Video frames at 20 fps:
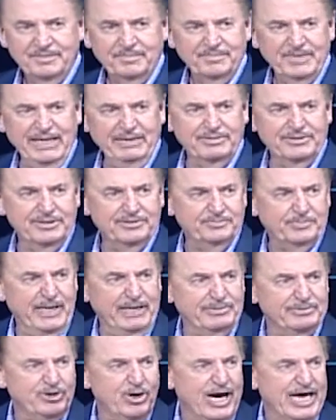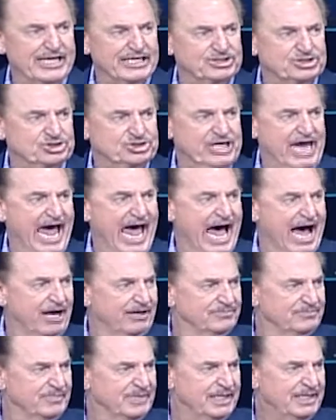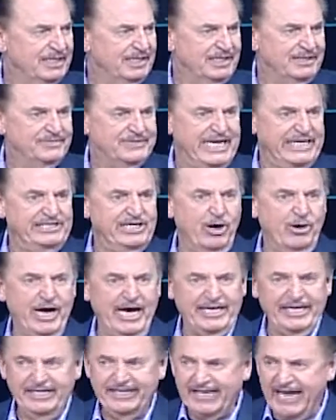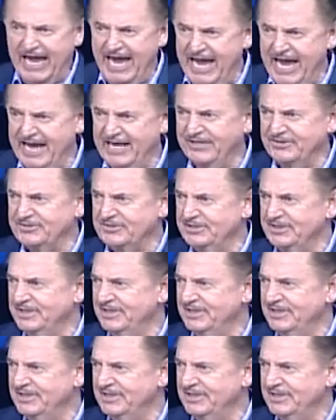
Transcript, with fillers: People, people know how to shout. They know how to dance.